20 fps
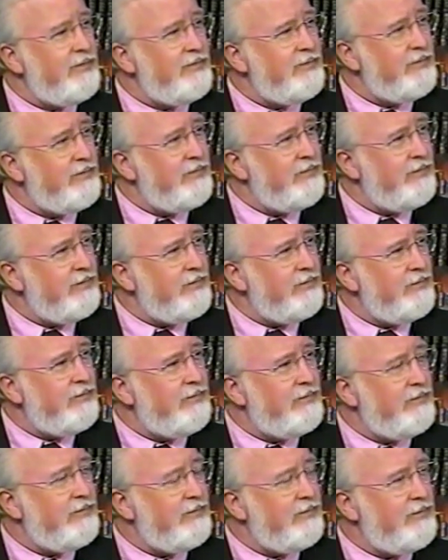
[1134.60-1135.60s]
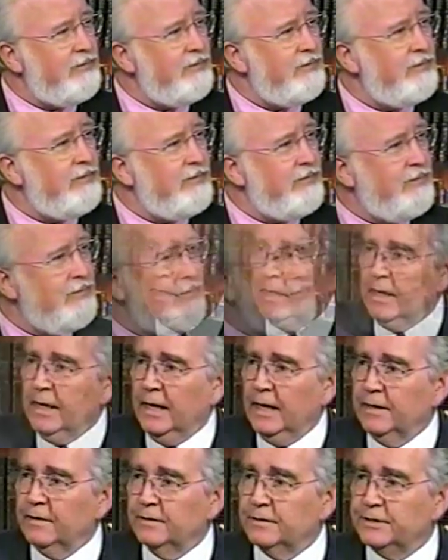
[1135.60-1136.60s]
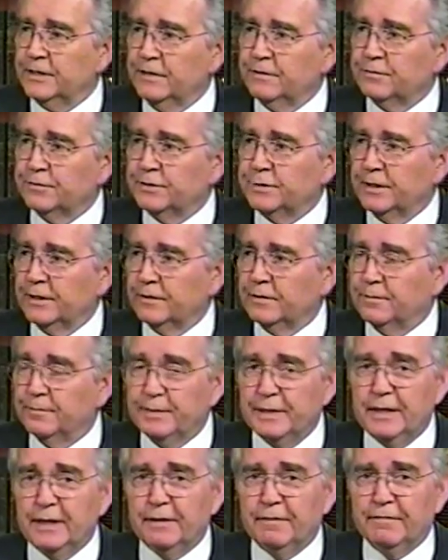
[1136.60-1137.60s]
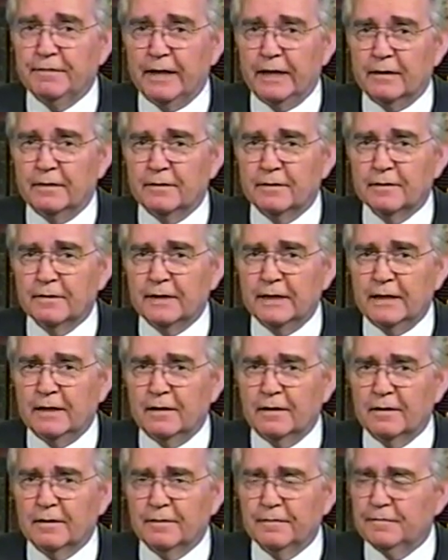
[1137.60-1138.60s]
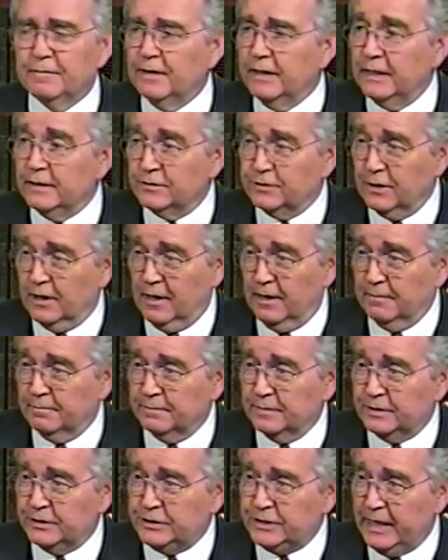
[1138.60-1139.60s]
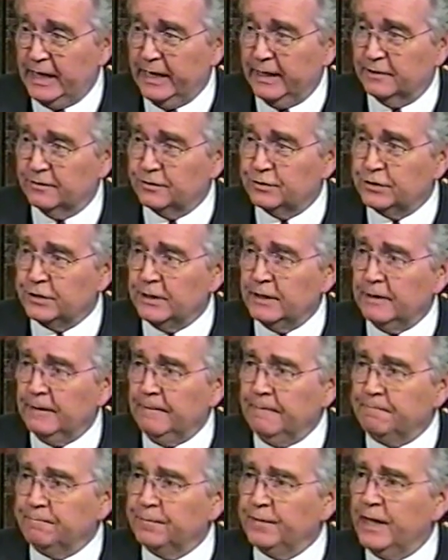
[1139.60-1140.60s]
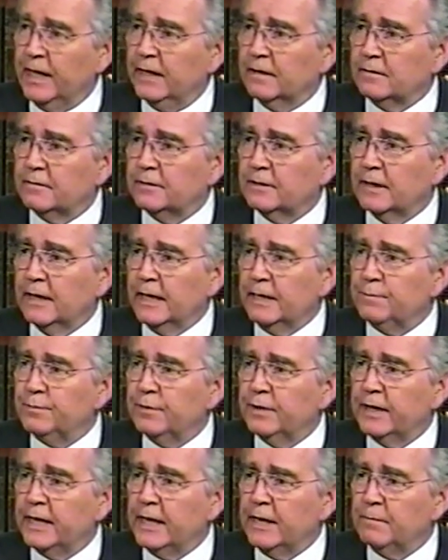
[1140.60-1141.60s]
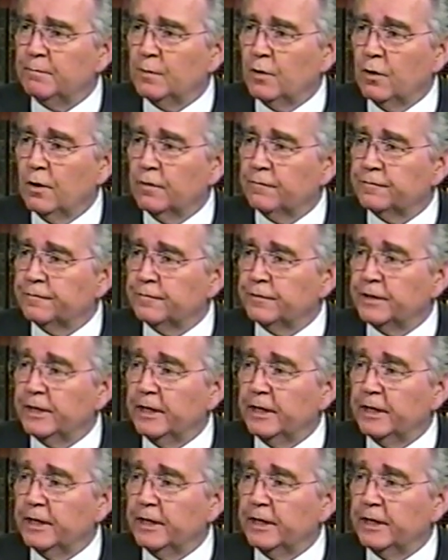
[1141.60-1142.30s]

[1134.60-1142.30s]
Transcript: Yeah. And it's interesting to me that uh, Islam says that uh, Abraham offered